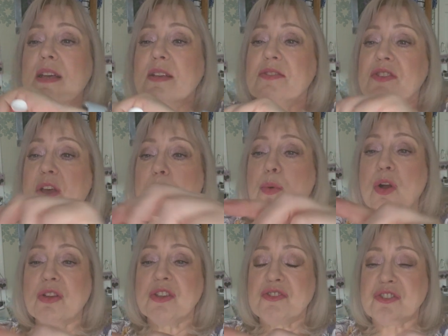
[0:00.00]
So
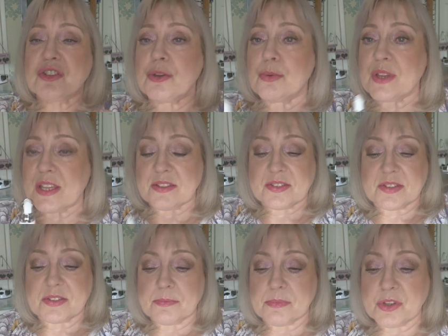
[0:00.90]
what you do
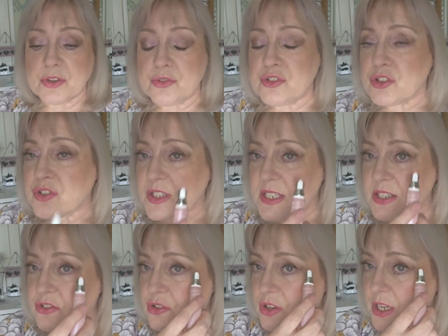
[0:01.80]
is you just
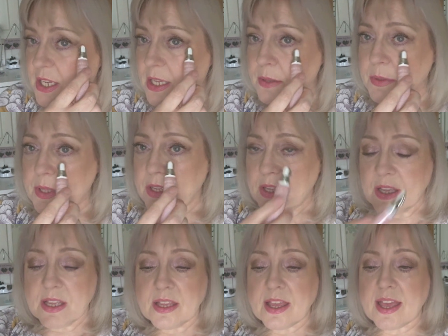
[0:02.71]
literally,
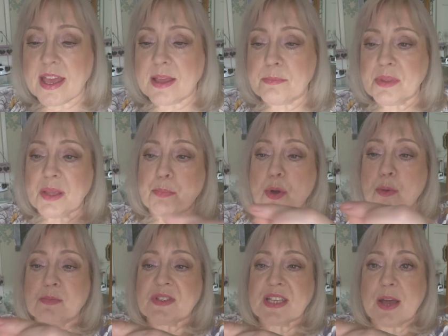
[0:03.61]
it
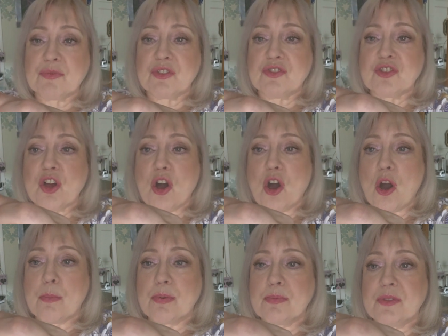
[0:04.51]
pumps out the
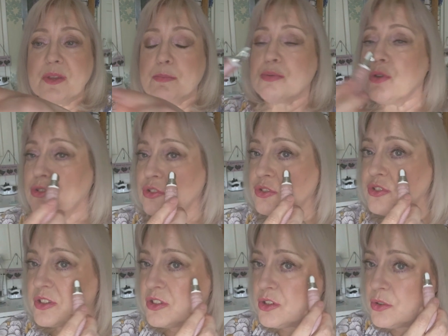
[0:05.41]
top, the
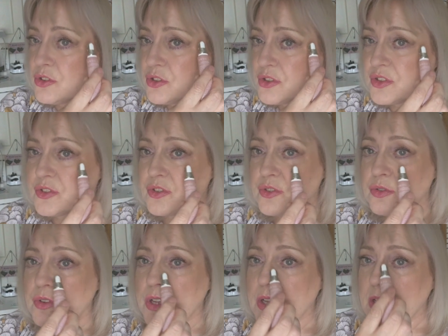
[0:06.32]
product, and you just